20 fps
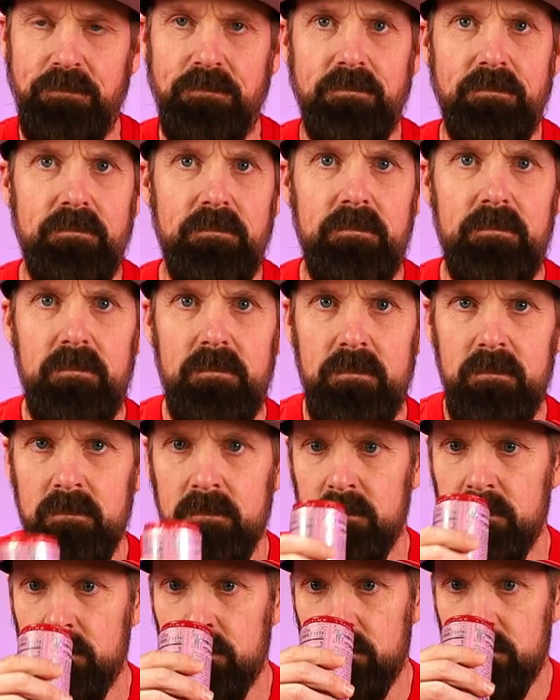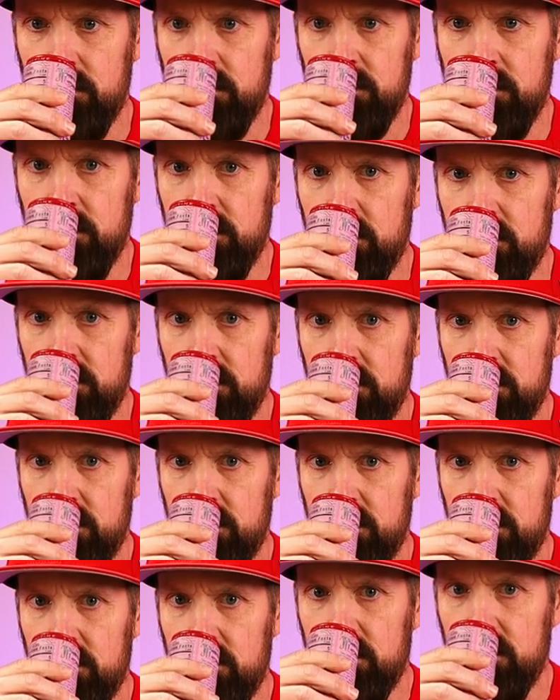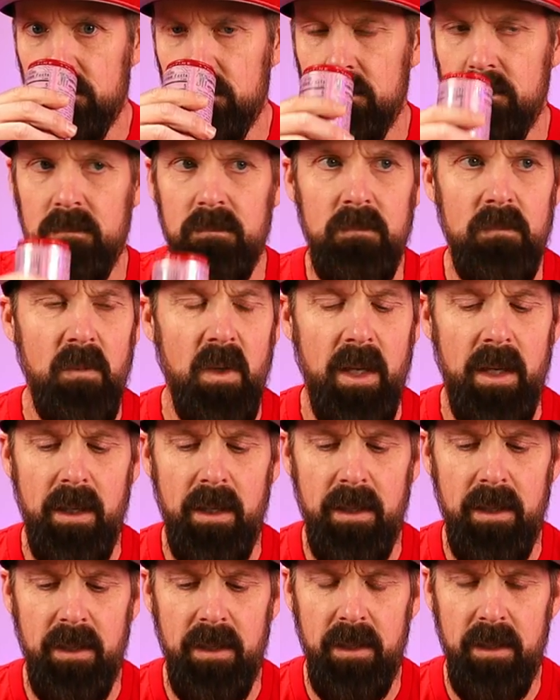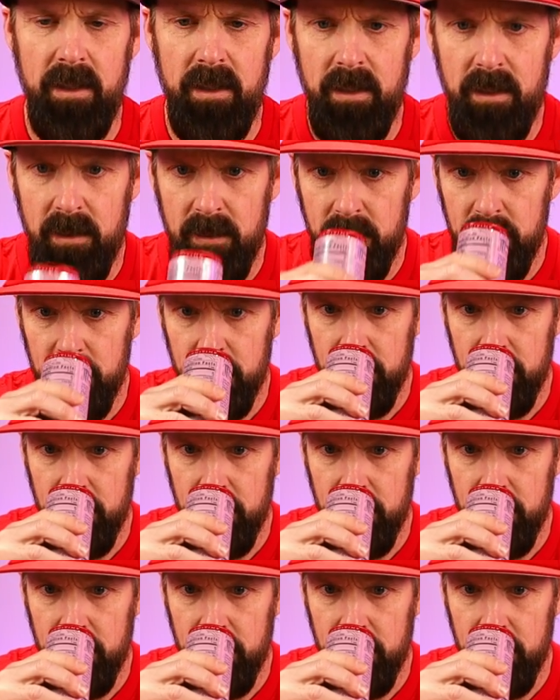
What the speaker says: Nobody speaks.